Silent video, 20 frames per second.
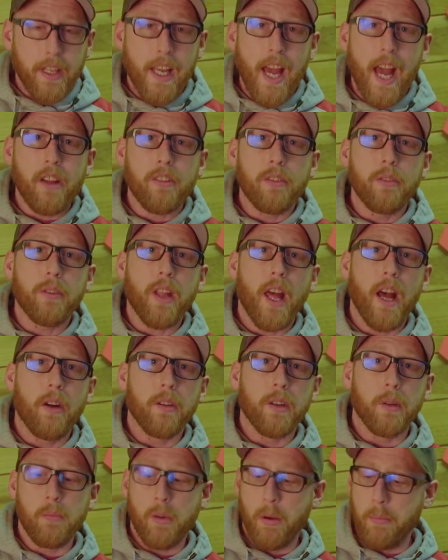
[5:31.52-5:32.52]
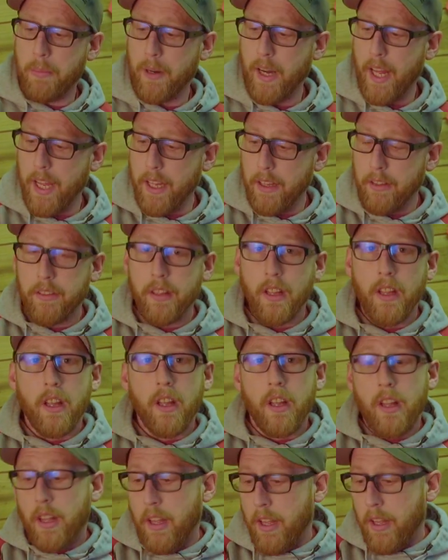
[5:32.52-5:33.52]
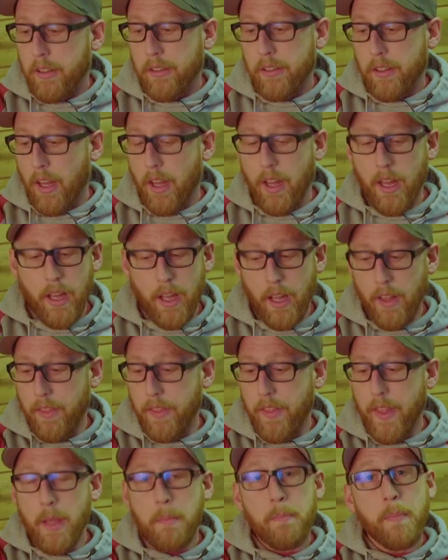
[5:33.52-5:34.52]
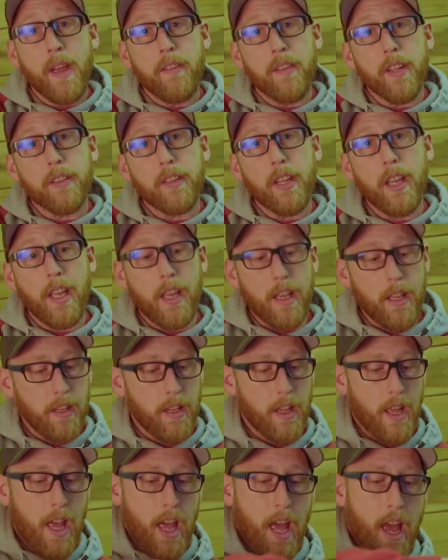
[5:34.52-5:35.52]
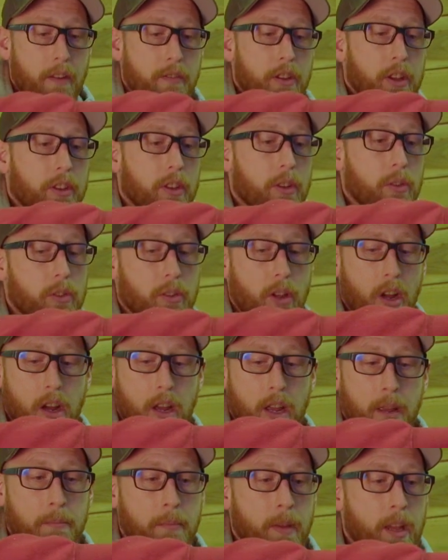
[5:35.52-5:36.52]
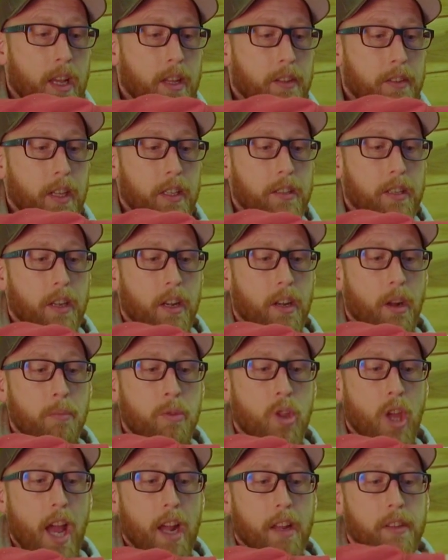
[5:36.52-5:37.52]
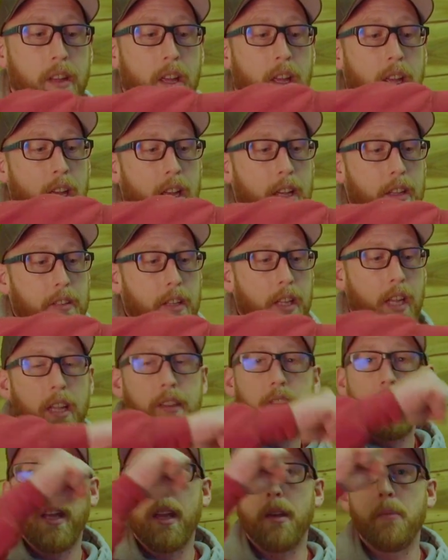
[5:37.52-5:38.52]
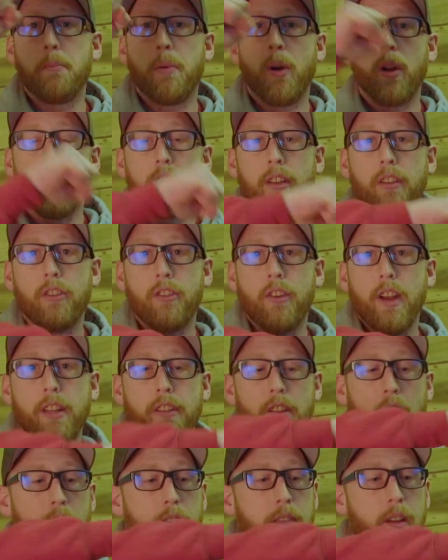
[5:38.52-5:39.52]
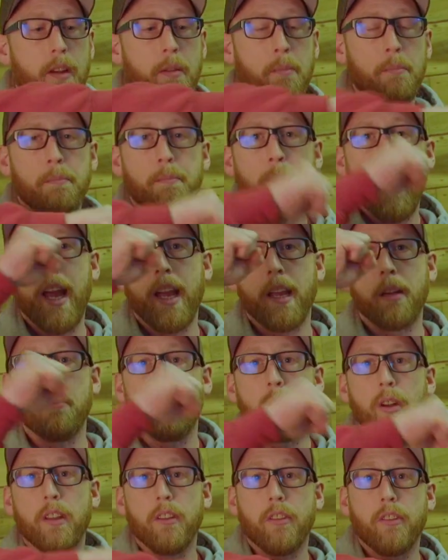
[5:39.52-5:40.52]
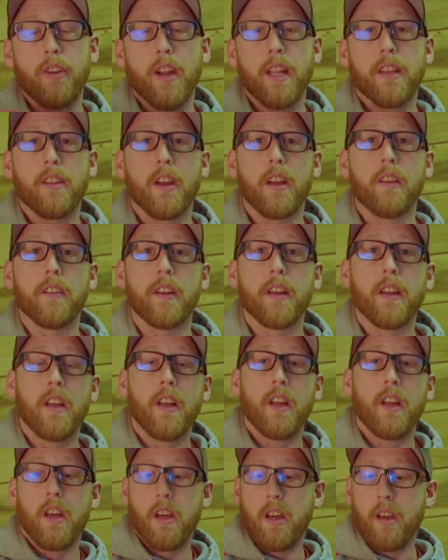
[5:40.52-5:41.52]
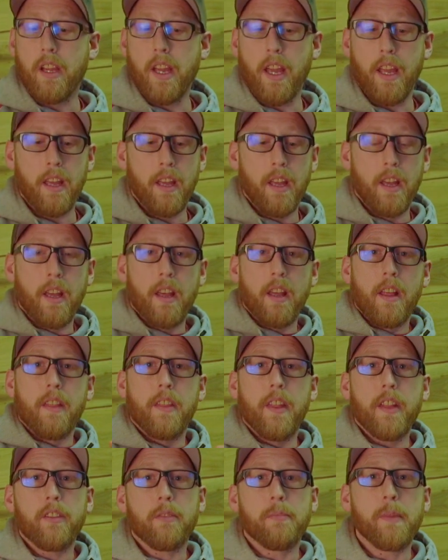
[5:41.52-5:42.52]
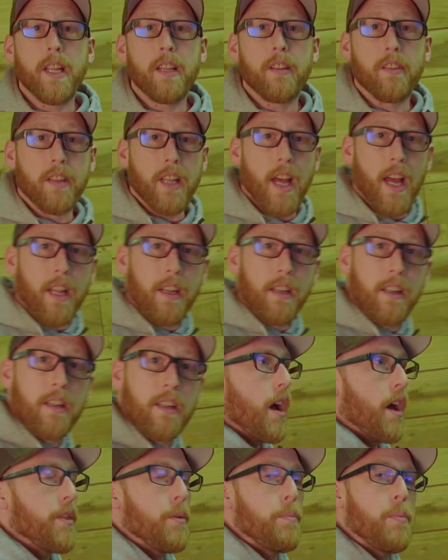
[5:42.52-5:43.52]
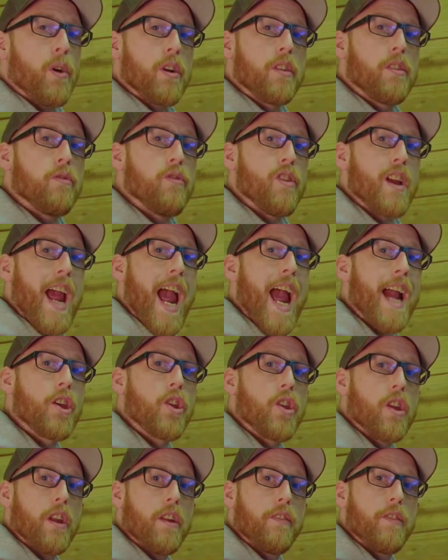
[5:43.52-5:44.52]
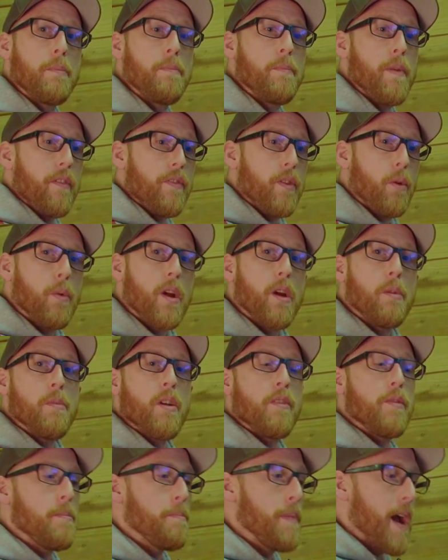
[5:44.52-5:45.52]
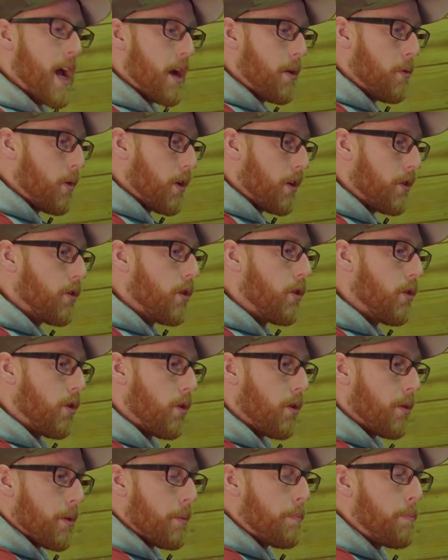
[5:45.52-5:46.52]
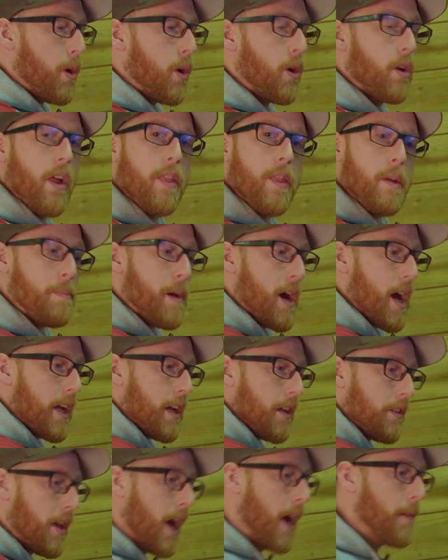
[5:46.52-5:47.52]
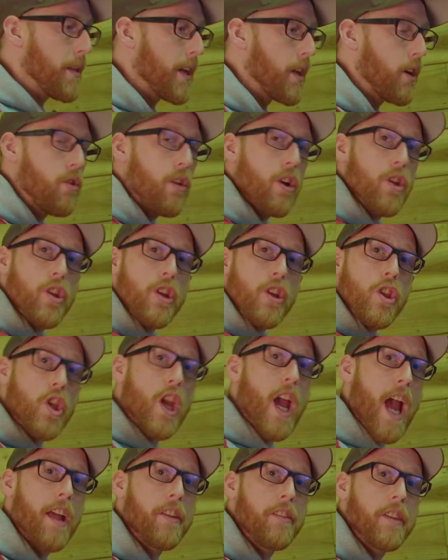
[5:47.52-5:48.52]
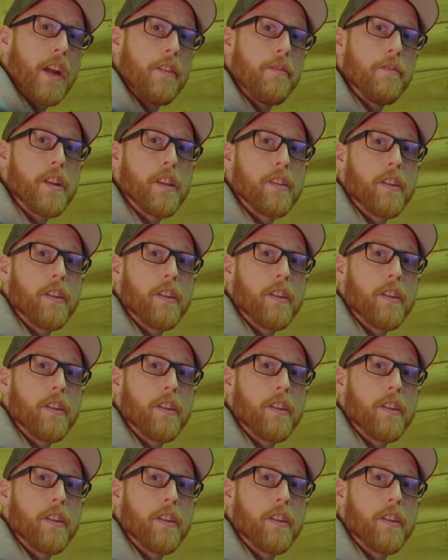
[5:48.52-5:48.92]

the axle's held in one place and the pivot's here, every single time it's hitting an object, it's hitting it and pulling straight over, bang, and pulling straight over, okay? This means then the point of reaction of the wheel moving backwards or the pull on the bike is happening across your chest every